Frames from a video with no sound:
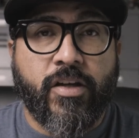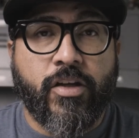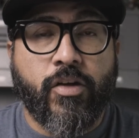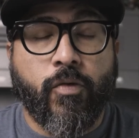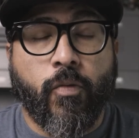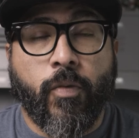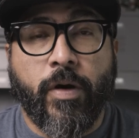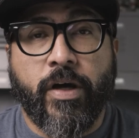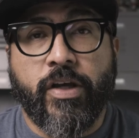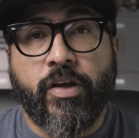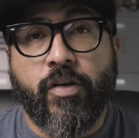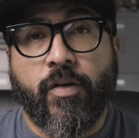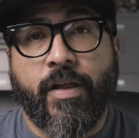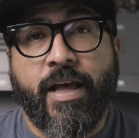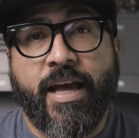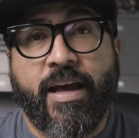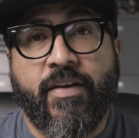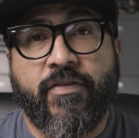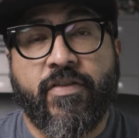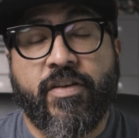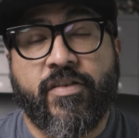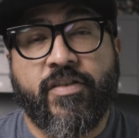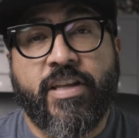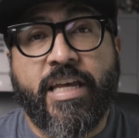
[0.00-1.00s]
What you'll
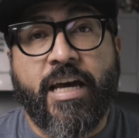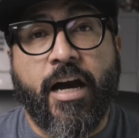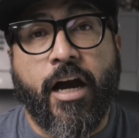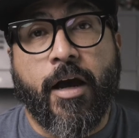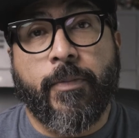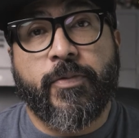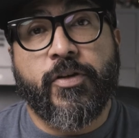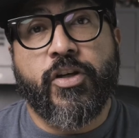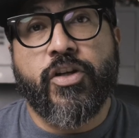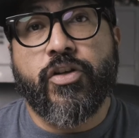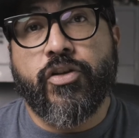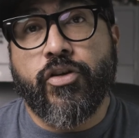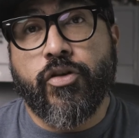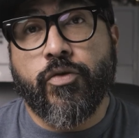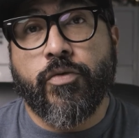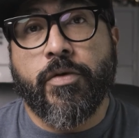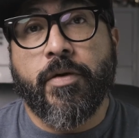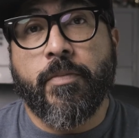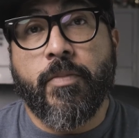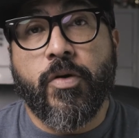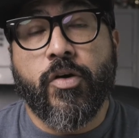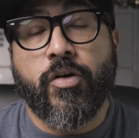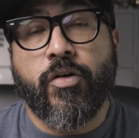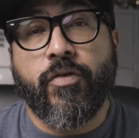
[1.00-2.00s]
have is the option to
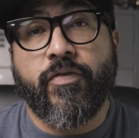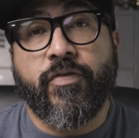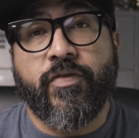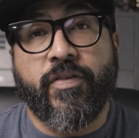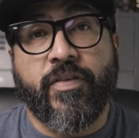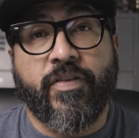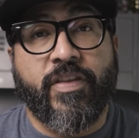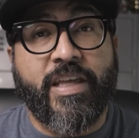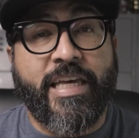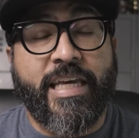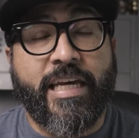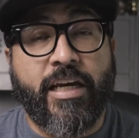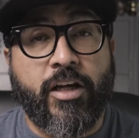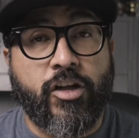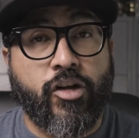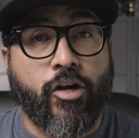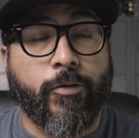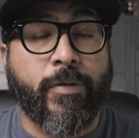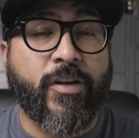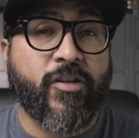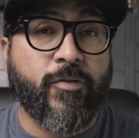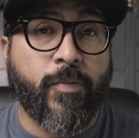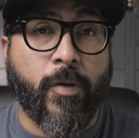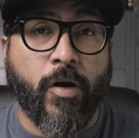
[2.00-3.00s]
remove the
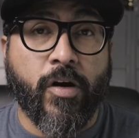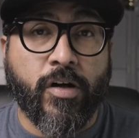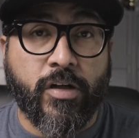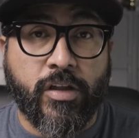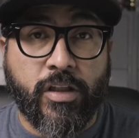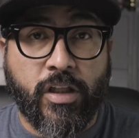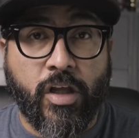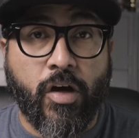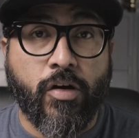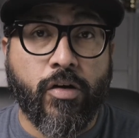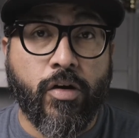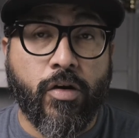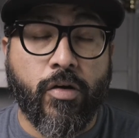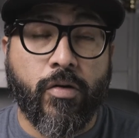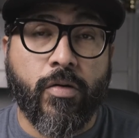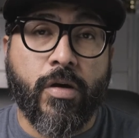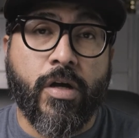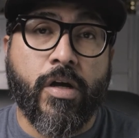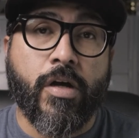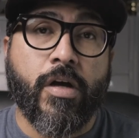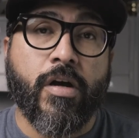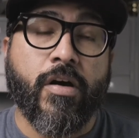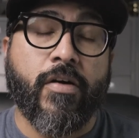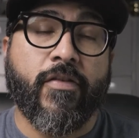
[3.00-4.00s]
Adobe Spark logo
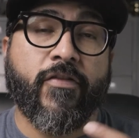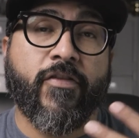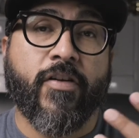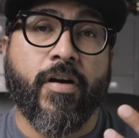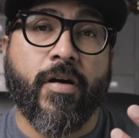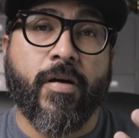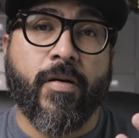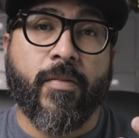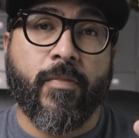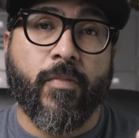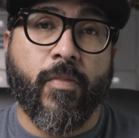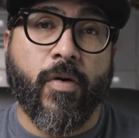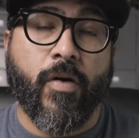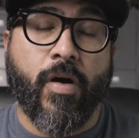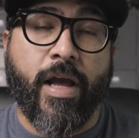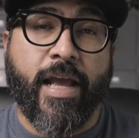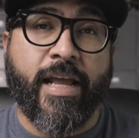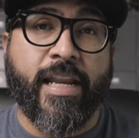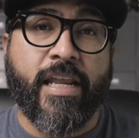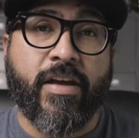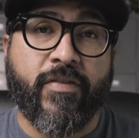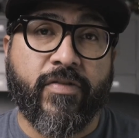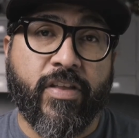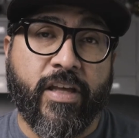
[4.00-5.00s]
from
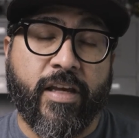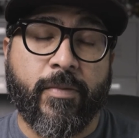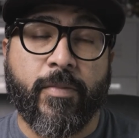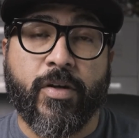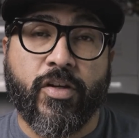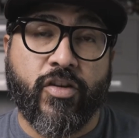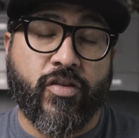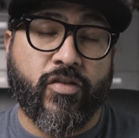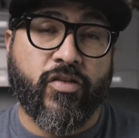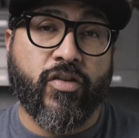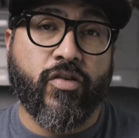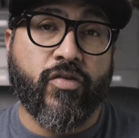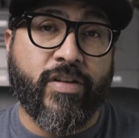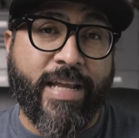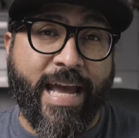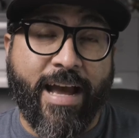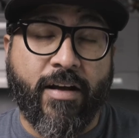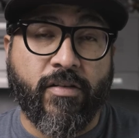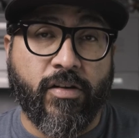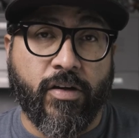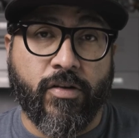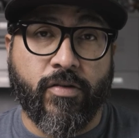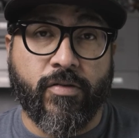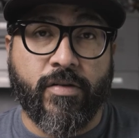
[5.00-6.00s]
any of the images you
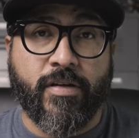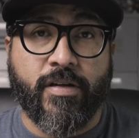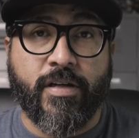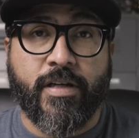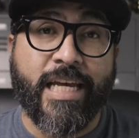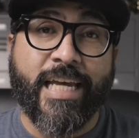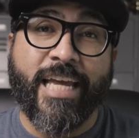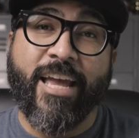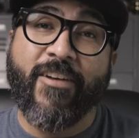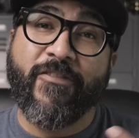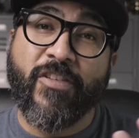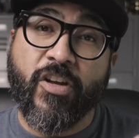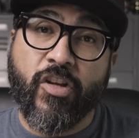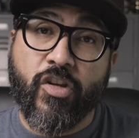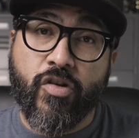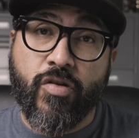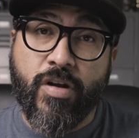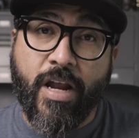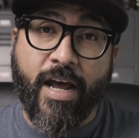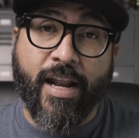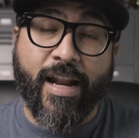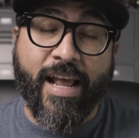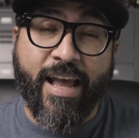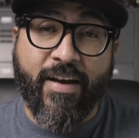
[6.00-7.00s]
download. If you do
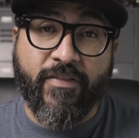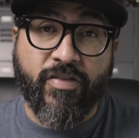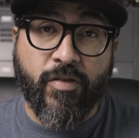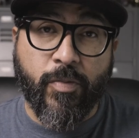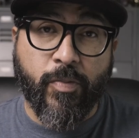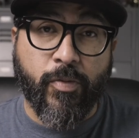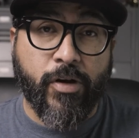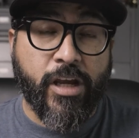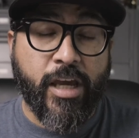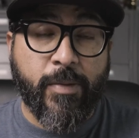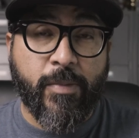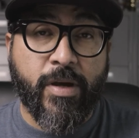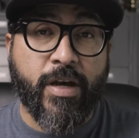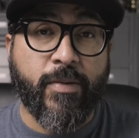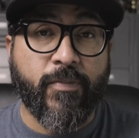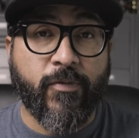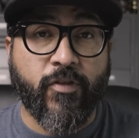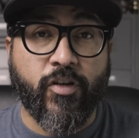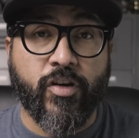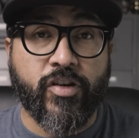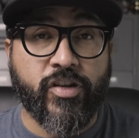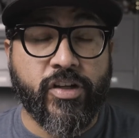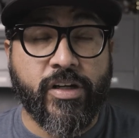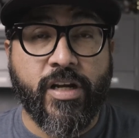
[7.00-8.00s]
not have the premium
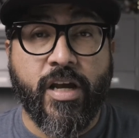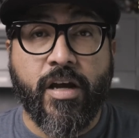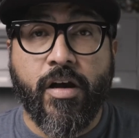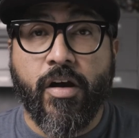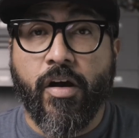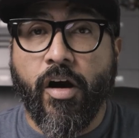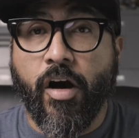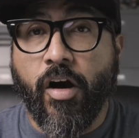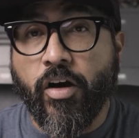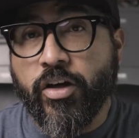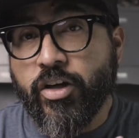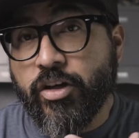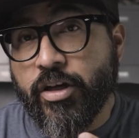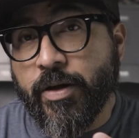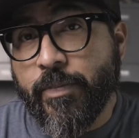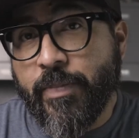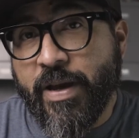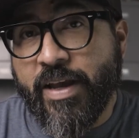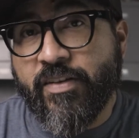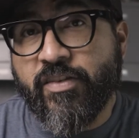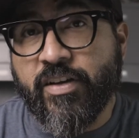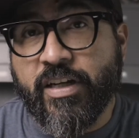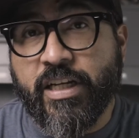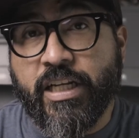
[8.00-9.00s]
version, all you could
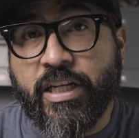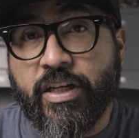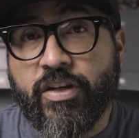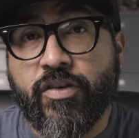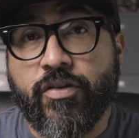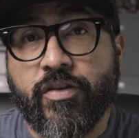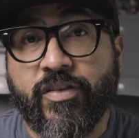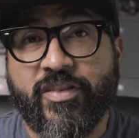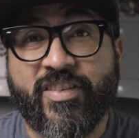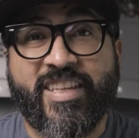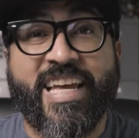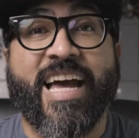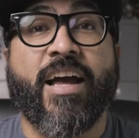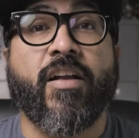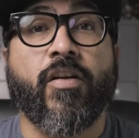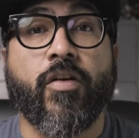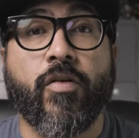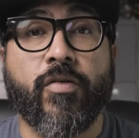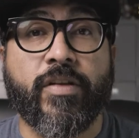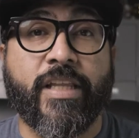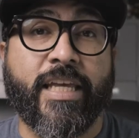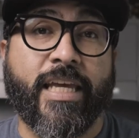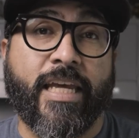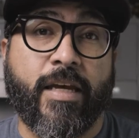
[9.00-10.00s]
basically do is
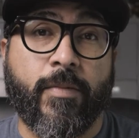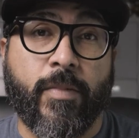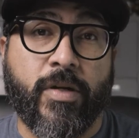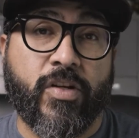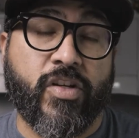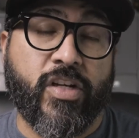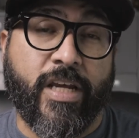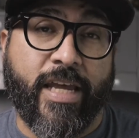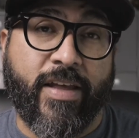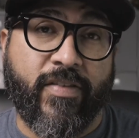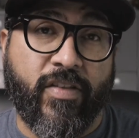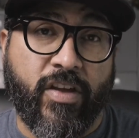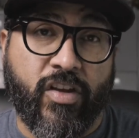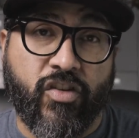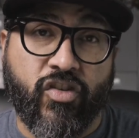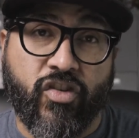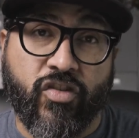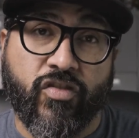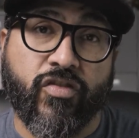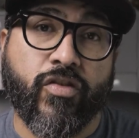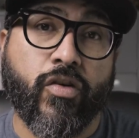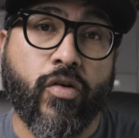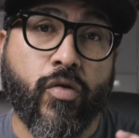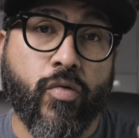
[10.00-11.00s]
download the image and then
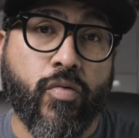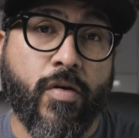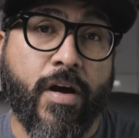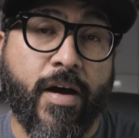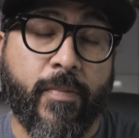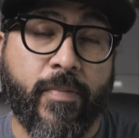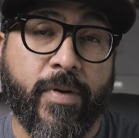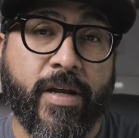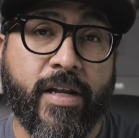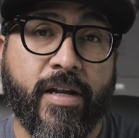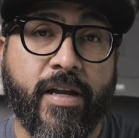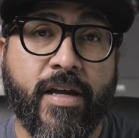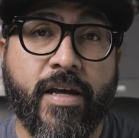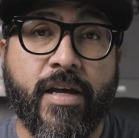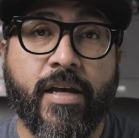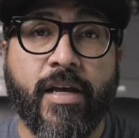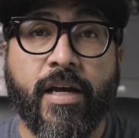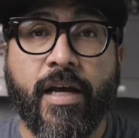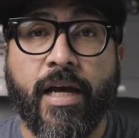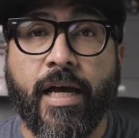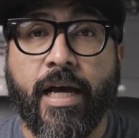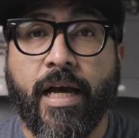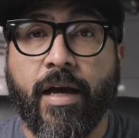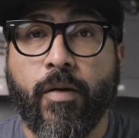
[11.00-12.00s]
just crop it
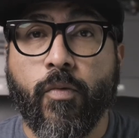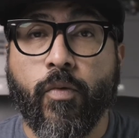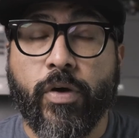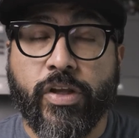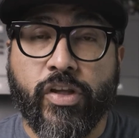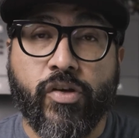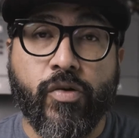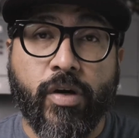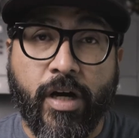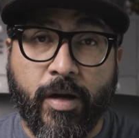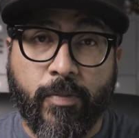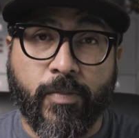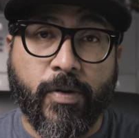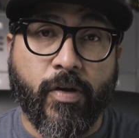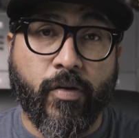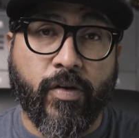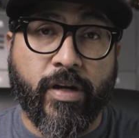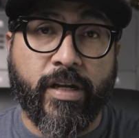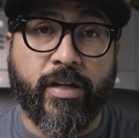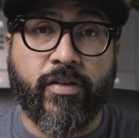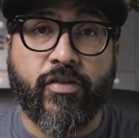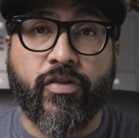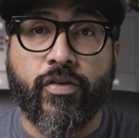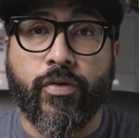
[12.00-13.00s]
when you upload
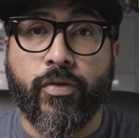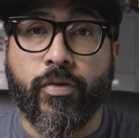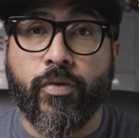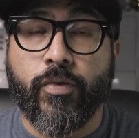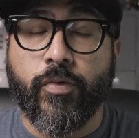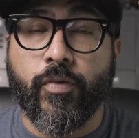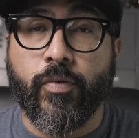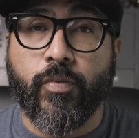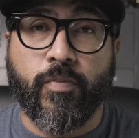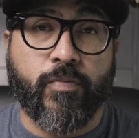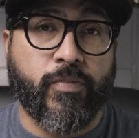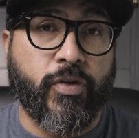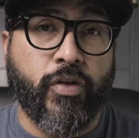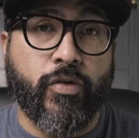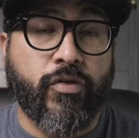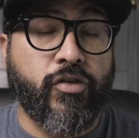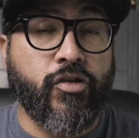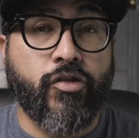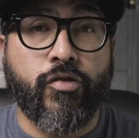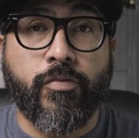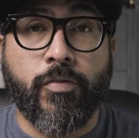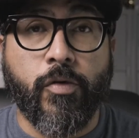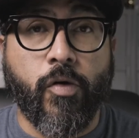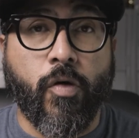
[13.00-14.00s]
it to
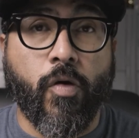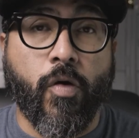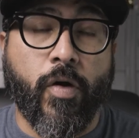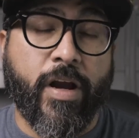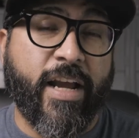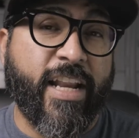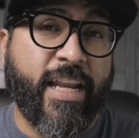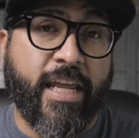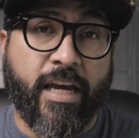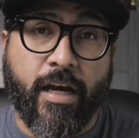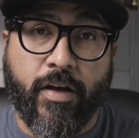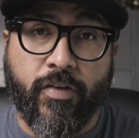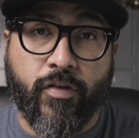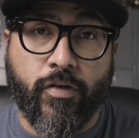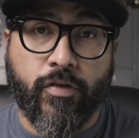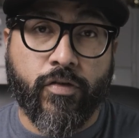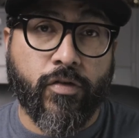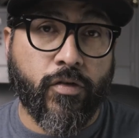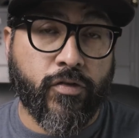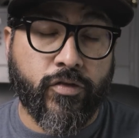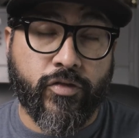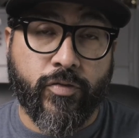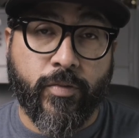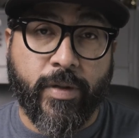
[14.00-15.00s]
YouTube or any other
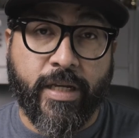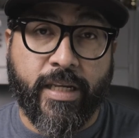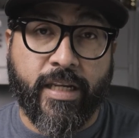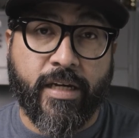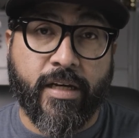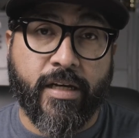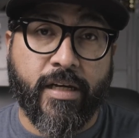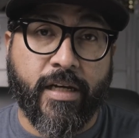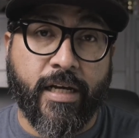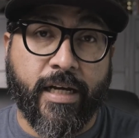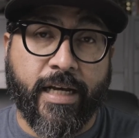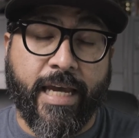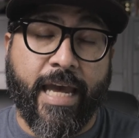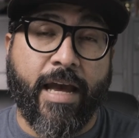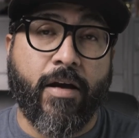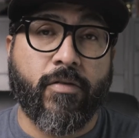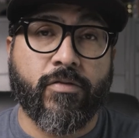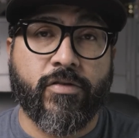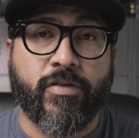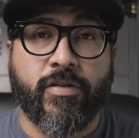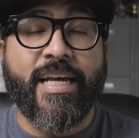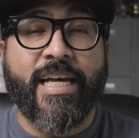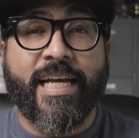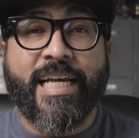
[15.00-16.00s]
social media
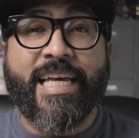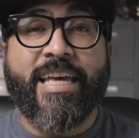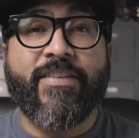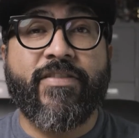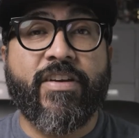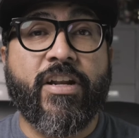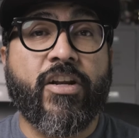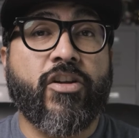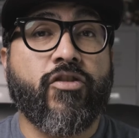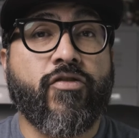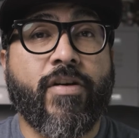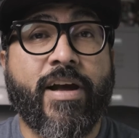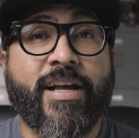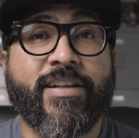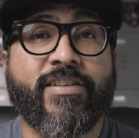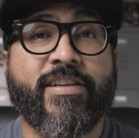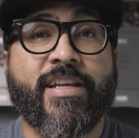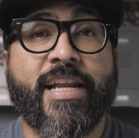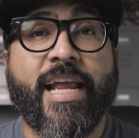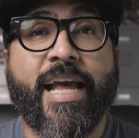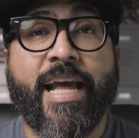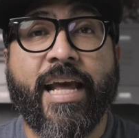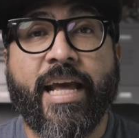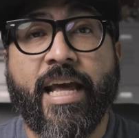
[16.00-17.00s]
account. Give it a try
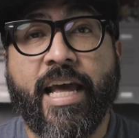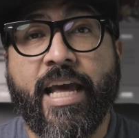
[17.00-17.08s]
today.